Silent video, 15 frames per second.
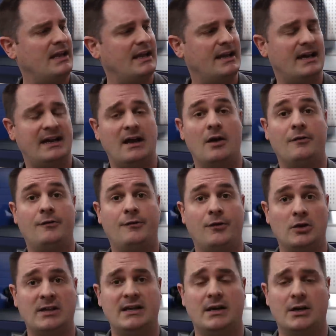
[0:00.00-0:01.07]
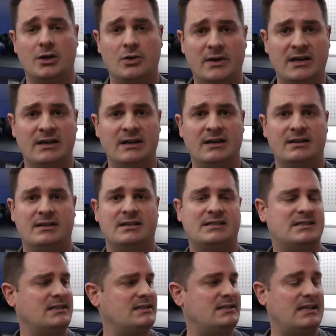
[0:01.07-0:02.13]
And I fully agree,
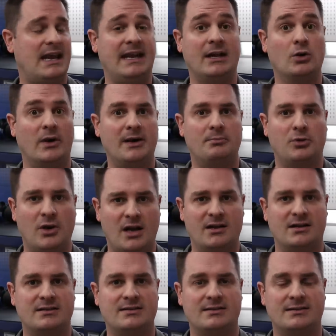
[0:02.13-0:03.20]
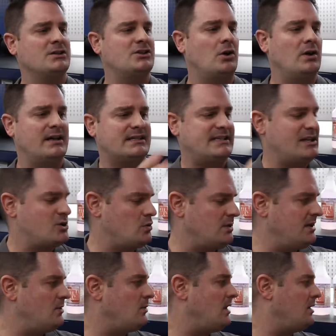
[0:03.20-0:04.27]
this is a great product. So
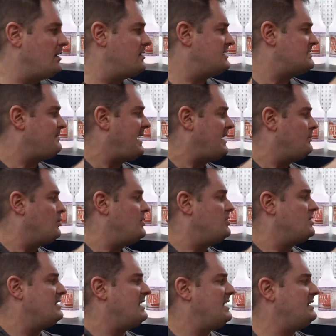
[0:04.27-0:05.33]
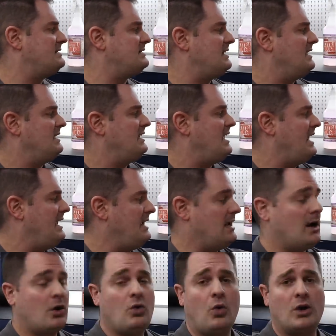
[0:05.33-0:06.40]
essentially, well, this bad boy, you can get it in
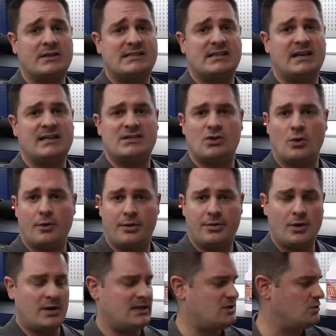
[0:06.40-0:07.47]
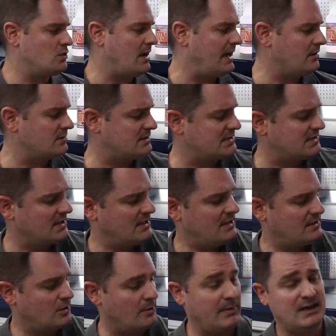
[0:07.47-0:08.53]
a quart size or 32 ounce.
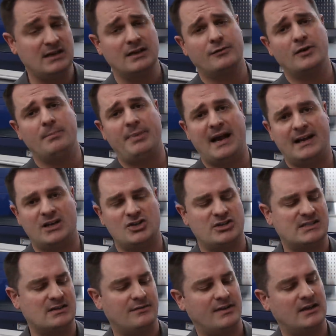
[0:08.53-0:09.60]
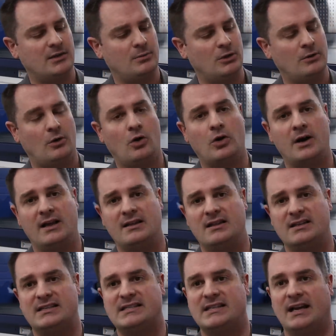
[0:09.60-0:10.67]
There are many different packages available, or in
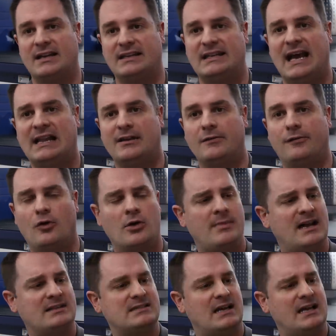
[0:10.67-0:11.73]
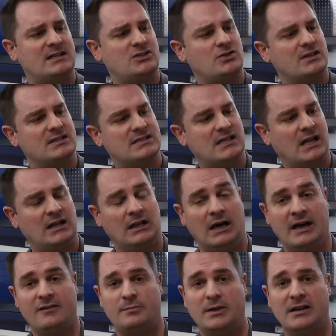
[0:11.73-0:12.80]
this gallon format. As you can
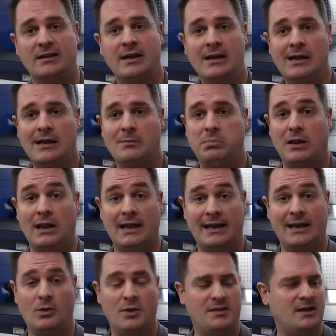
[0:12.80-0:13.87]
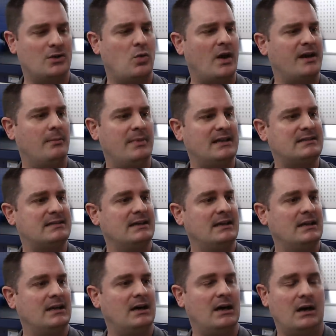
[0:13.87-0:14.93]
tell, I've been playing with it quite a bit.
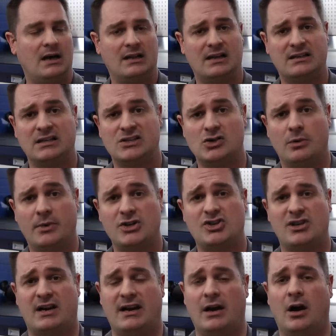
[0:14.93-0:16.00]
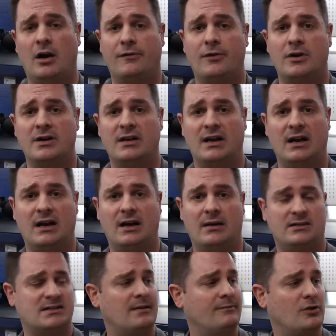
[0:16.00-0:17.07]
I liked it so much that I offered
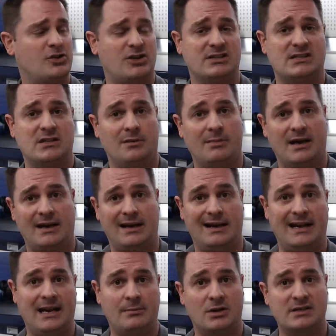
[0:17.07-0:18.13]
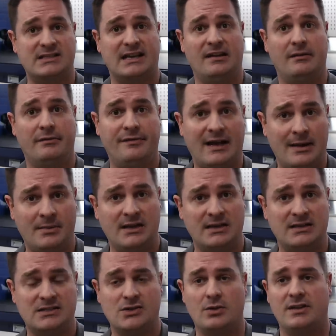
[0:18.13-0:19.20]
some versions to my neighbors and
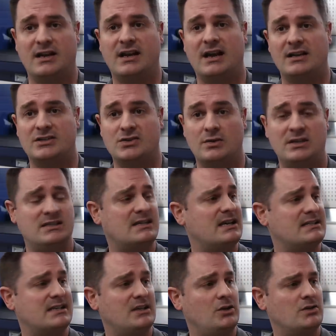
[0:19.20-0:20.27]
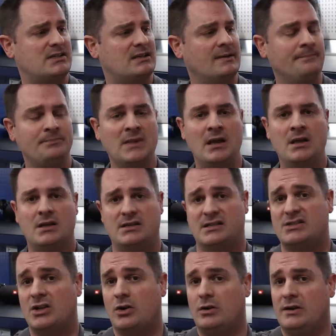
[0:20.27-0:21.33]
family, so these guys can use it, because
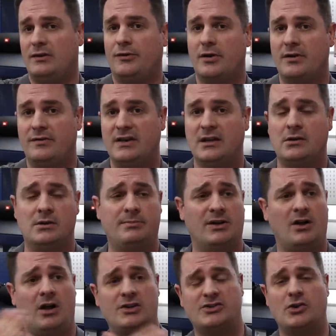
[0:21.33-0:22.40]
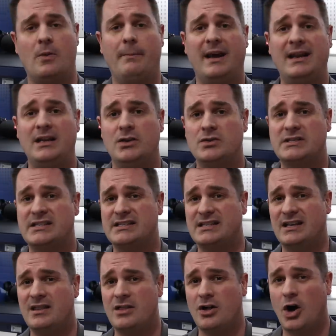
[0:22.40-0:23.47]
it's not only for the vehicle, but also many uses
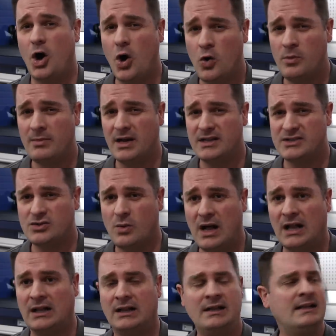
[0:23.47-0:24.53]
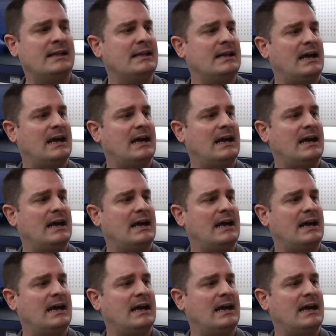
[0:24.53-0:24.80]
in the home as well.